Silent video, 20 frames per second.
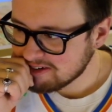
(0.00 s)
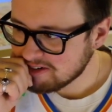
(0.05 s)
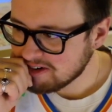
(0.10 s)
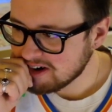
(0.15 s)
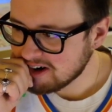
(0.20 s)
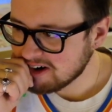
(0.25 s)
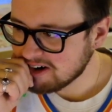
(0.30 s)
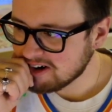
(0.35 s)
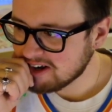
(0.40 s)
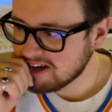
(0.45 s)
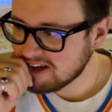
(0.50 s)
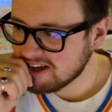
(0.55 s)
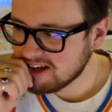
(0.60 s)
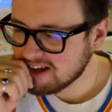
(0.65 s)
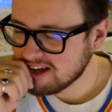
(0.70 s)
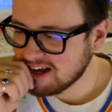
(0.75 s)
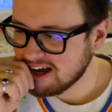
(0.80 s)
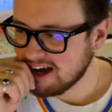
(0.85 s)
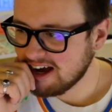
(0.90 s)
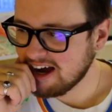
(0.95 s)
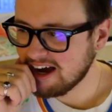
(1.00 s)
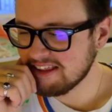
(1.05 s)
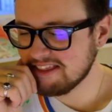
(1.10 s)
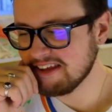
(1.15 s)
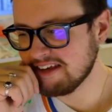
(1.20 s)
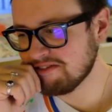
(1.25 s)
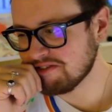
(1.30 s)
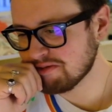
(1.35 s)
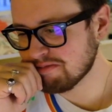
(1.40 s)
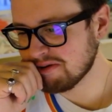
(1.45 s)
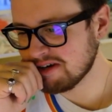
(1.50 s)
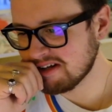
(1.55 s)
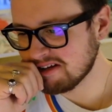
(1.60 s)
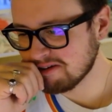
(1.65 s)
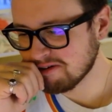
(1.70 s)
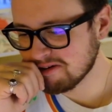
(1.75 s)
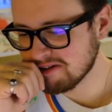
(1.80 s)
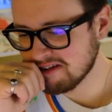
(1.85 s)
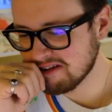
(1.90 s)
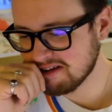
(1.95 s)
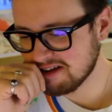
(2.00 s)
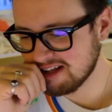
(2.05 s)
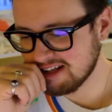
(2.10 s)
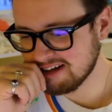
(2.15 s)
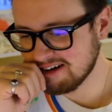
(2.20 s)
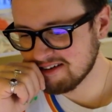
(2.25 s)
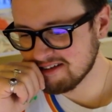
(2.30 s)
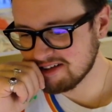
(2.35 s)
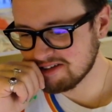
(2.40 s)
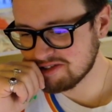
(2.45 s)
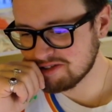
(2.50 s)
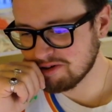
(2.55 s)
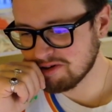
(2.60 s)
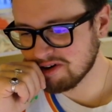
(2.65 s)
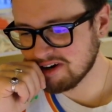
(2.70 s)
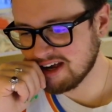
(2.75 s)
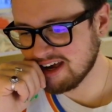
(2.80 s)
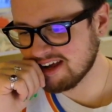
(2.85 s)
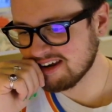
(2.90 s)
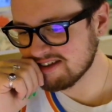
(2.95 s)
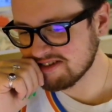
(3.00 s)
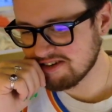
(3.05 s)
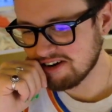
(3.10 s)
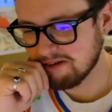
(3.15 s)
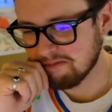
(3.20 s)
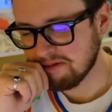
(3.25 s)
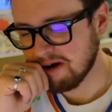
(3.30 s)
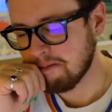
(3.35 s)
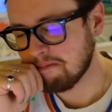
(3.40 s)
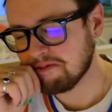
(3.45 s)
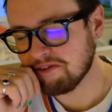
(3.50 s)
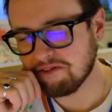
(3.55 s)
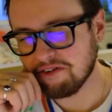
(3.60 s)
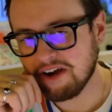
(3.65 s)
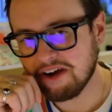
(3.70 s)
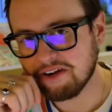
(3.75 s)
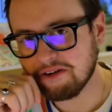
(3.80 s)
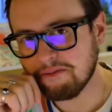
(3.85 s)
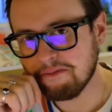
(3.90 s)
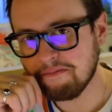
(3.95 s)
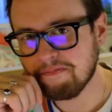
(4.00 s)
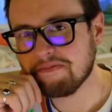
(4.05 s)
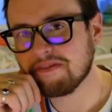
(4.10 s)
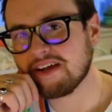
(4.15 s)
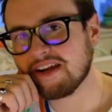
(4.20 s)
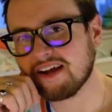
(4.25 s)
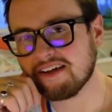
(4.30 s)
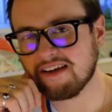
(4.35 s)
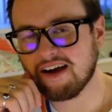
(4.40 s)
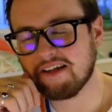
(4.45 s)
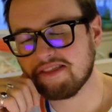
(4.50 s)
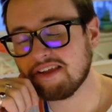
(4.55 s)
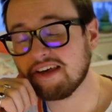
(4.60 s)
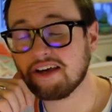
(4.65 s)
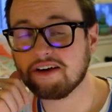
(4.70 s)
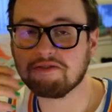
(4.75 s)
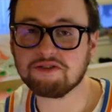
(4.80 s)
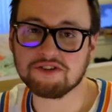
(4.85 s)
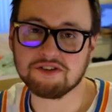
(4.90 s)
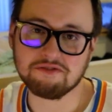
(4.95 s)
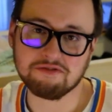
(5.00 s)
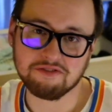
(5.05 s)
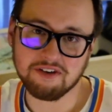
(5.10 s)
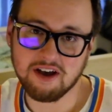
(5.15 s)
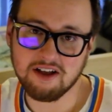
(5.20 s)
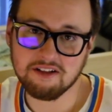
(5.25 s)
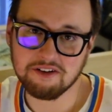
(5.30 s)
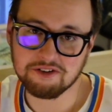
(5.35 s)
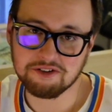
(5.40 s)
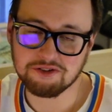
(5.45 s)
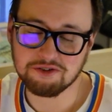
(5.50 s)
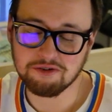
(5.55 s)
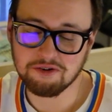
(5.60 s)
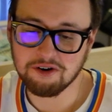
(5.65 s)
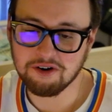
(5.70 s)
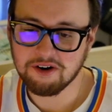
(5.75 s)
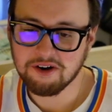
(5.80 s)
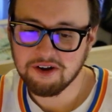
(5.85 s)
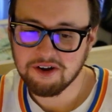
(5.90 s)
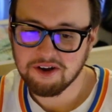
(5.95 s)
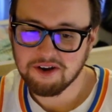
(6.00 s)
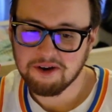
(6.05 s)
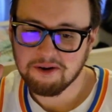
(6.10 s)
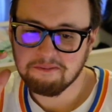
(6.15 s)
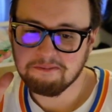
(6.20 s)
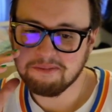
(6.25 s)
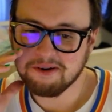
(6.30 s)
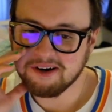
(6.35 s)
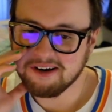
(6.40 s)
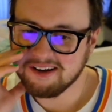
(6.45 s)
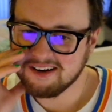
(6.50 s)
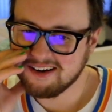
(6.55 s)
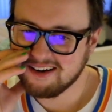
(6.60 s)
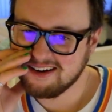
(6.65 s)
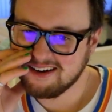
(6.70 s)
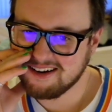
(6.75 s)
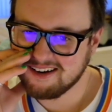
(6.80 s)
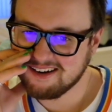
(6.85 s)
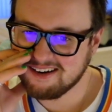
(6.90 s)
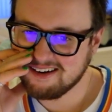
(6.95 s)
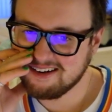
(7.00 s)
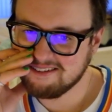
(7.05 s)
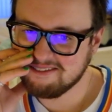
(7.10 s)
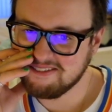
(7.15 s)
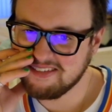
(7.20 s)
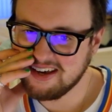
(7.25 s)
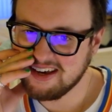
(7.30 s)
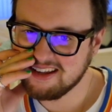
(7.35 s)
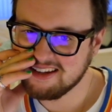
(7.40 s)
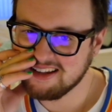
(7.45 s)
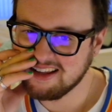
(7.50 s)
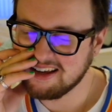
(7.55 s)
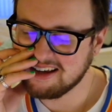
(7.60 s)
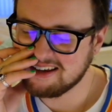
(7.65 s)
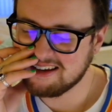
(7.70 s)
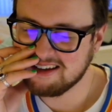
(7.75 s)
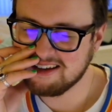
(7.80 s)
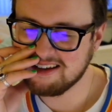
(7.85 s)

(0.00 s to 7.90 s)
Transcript: where I think it was pretty clear that Dort had his arm wrapped around him, and I think it was a foul on Dort. But, man,